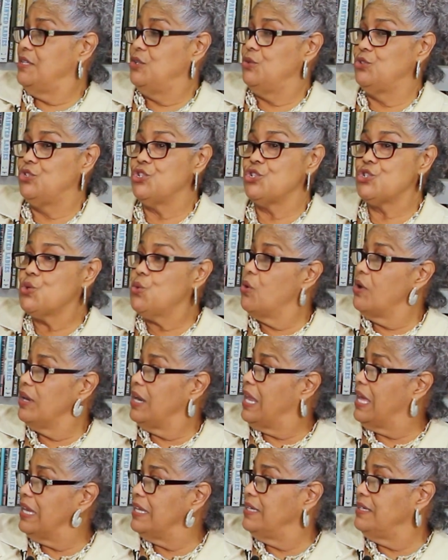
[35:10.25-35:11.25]
You just go
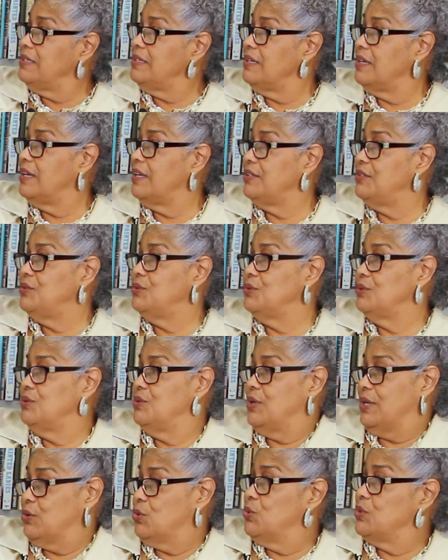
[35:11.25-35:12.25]
online and you
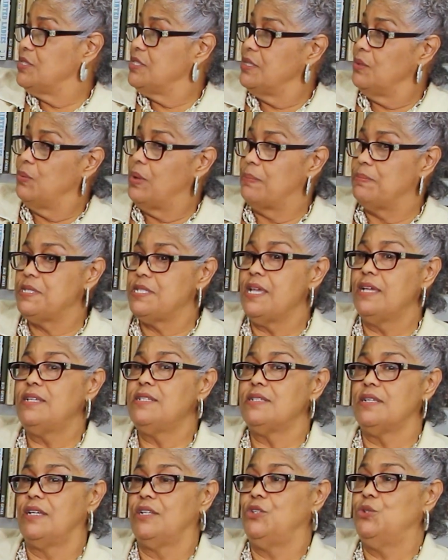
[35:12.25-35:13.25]
go to their
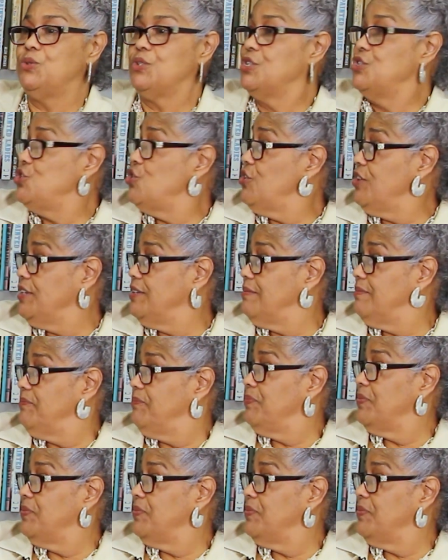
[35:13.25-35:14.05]
website and you can join.